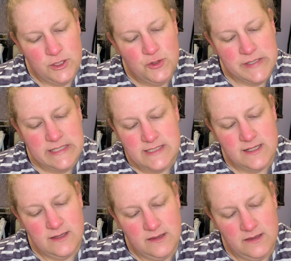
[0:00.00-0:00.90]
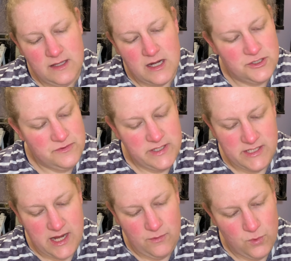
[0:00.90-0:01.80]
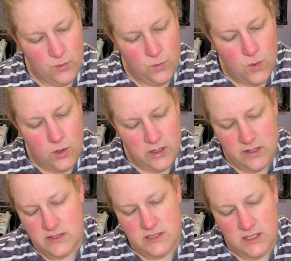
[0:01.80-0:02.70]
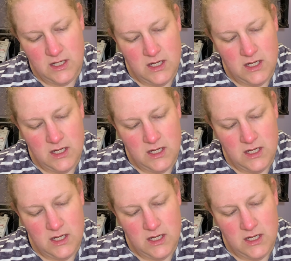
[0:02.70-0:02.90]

Treats, luxuries, and rewards.